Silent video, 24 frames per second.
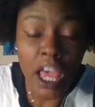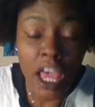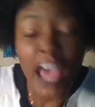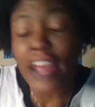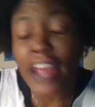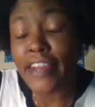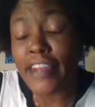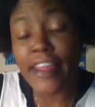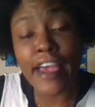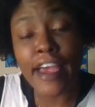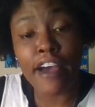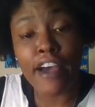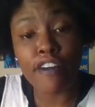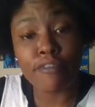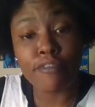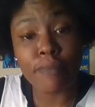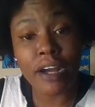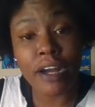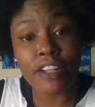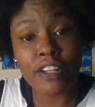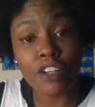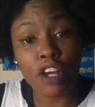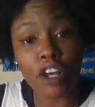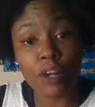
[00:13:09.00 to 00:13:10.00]
Now, if
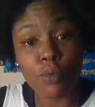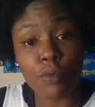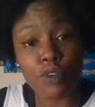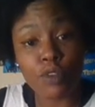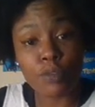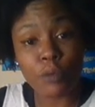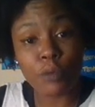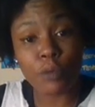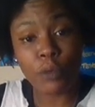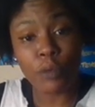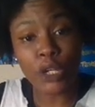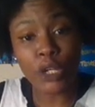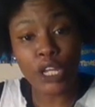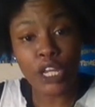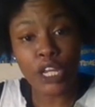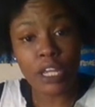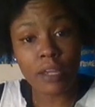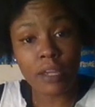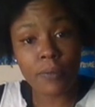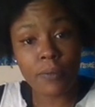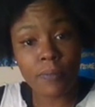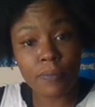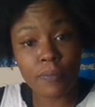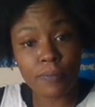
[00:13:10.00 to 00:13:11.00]
my daughter was Monique
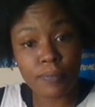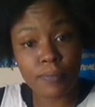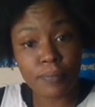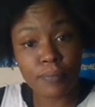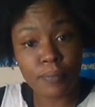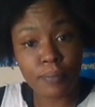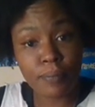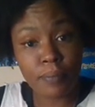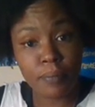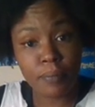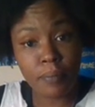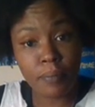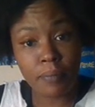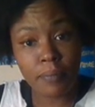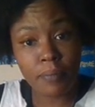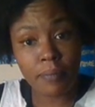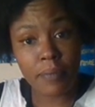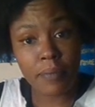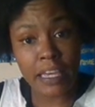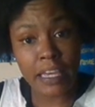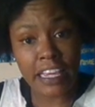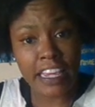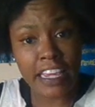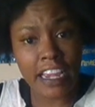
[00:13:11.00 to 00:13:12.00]

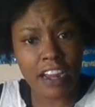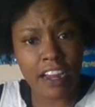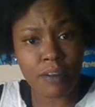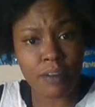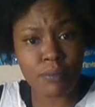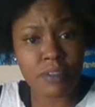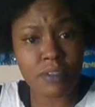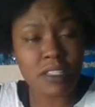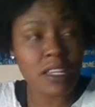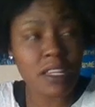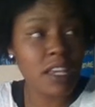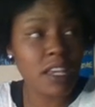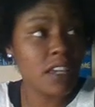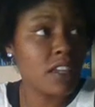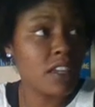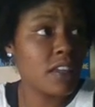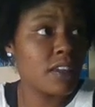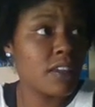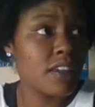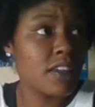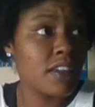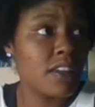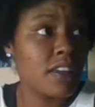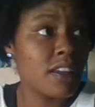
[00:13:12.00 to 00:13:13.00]
and Karen was like
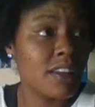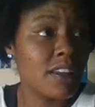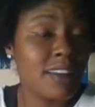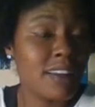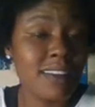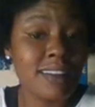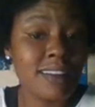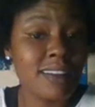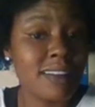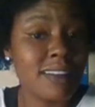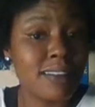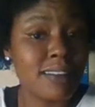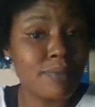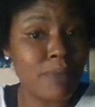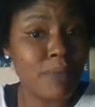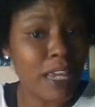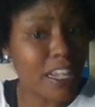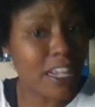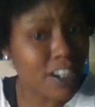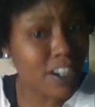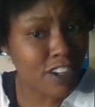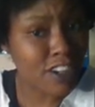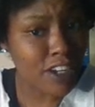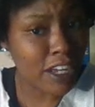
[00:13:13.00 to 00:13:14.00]

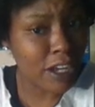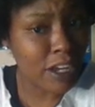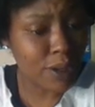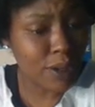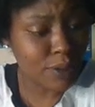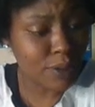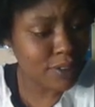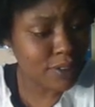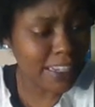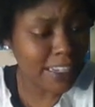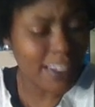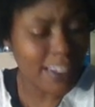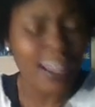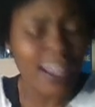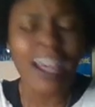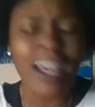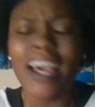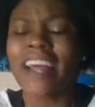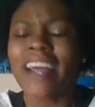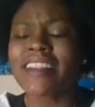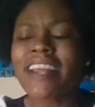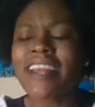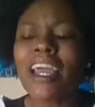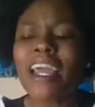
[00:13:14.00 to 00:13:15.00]
making her help, like
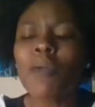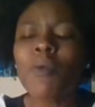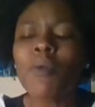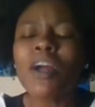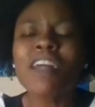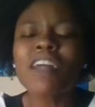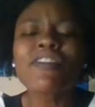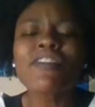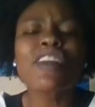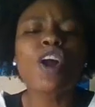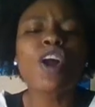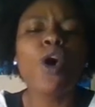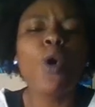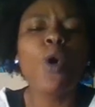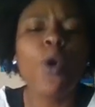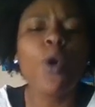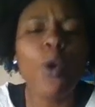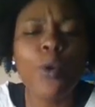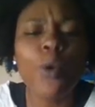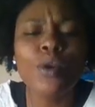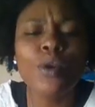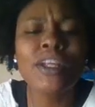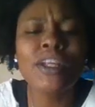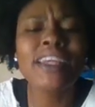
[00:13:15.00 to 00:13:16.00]
they weren't even
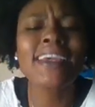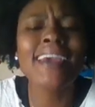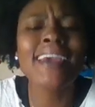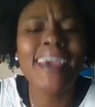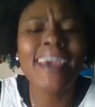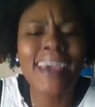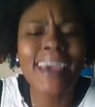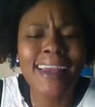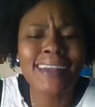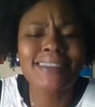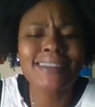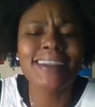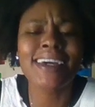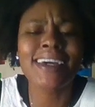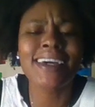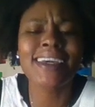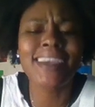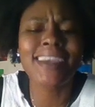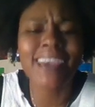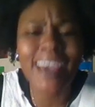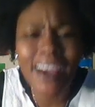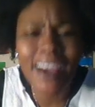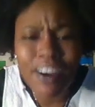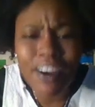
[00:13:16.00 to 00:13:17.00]
holding Candace
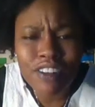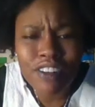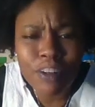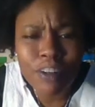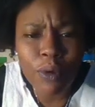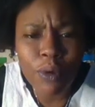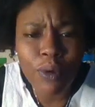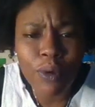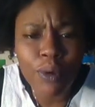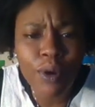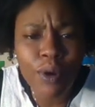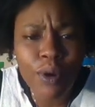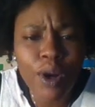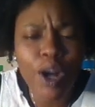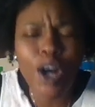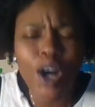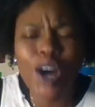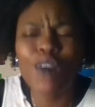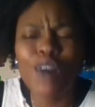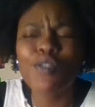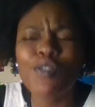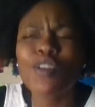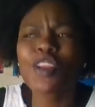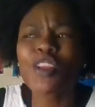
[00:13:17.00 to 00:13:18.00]
accountable
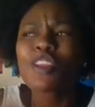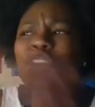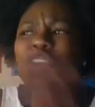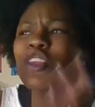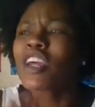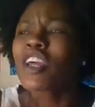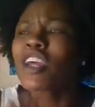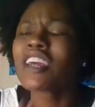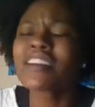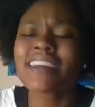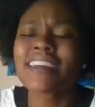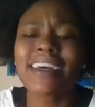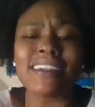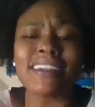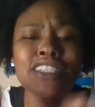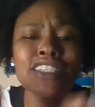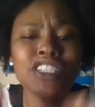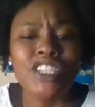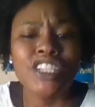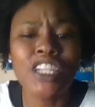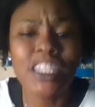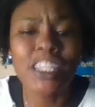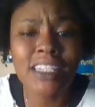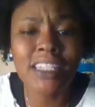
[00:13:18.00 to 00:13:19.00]
for the things that
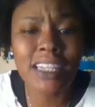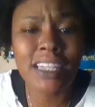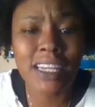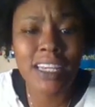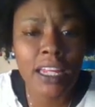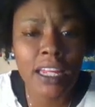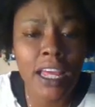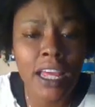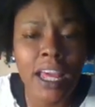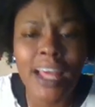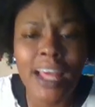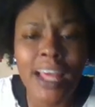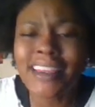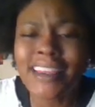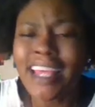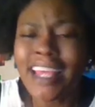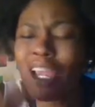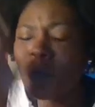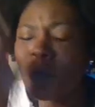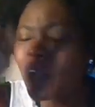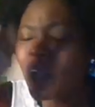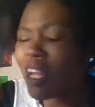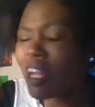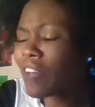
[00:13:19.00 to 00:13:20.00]
she did. They
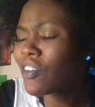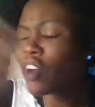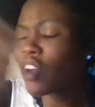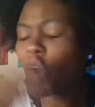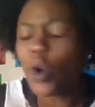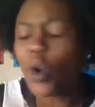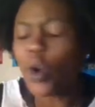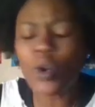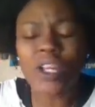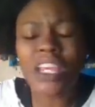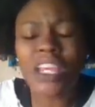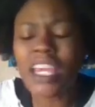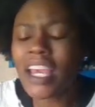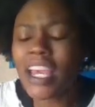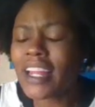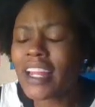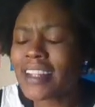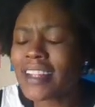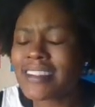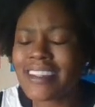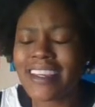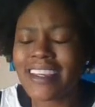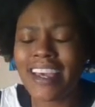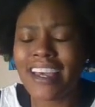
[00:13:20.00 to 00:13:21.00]
weren't even holding
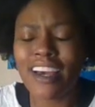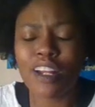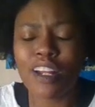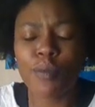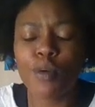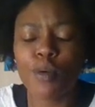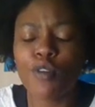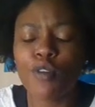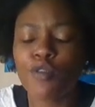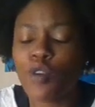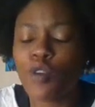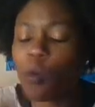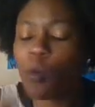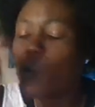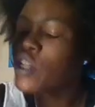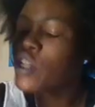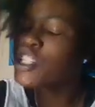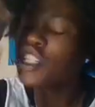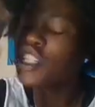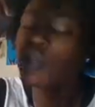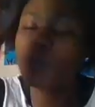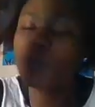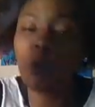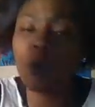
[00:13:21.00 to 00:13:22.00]
Candace accountable for when
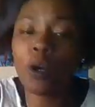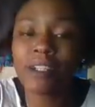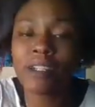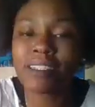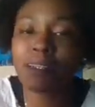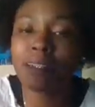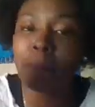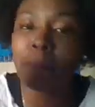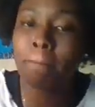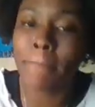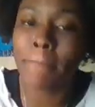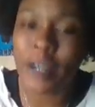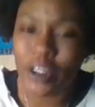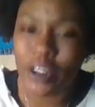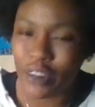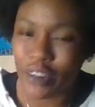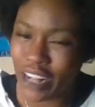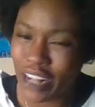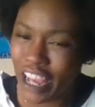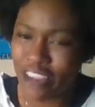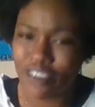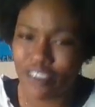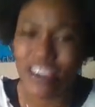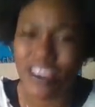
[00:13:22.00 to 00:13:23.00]
she pointed a butter
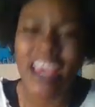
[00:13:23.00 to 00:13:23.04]
knife